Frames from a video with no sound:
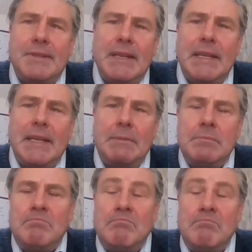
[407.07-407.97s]
Thus, the
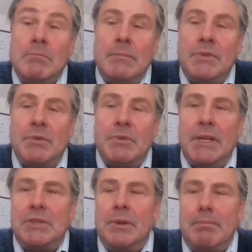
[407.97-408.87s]

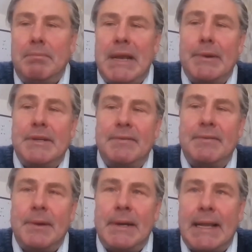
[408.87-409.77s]
traditional
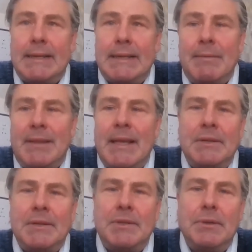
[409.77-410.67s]
imperative for an academic
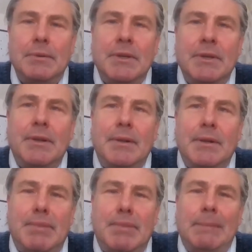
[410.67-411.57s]
then to
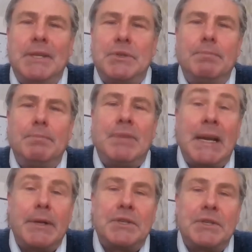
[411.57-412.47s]
publish or
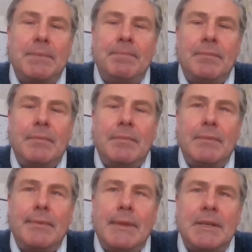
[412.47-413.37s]
perish
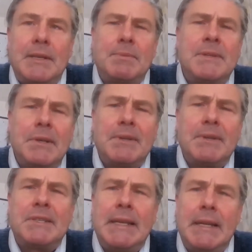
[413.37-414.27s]
has been
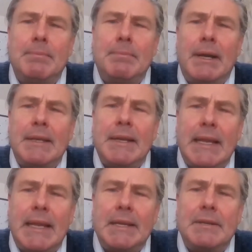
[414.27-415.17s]
superseded by the
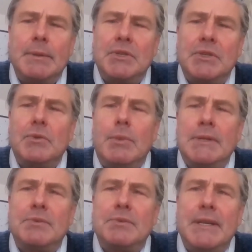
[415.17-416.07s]
need to ensure
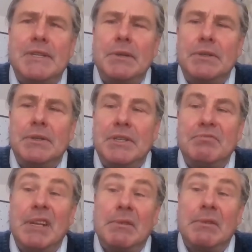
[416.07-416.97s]
one's research
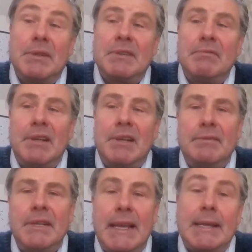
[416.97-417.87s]
is rigorous and
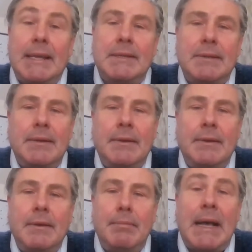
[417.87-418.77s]
relevant, yes,
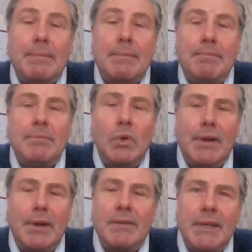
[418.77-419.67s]
but
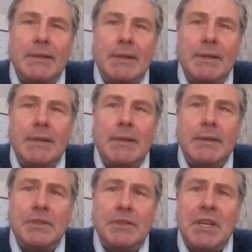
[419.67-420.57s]
moreover,
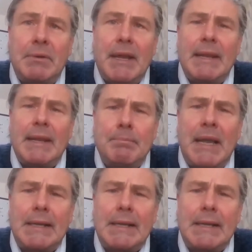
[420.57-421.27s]
to generate